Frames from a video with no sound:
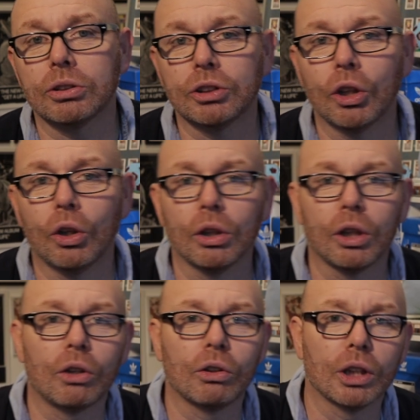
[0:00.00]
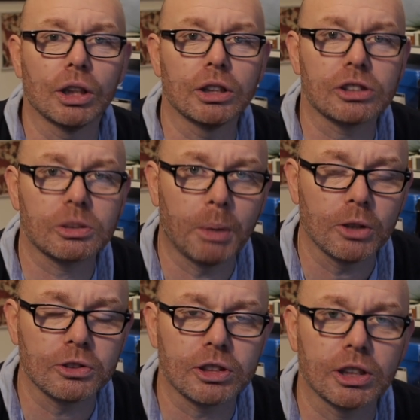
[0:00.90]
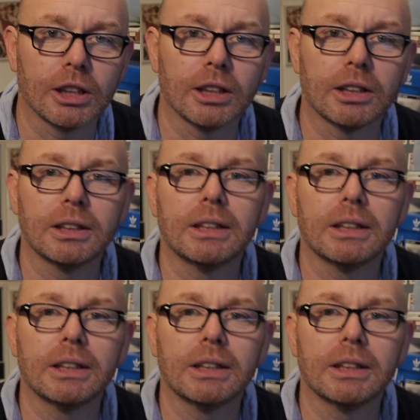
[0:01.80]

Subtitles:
could no longer sponsor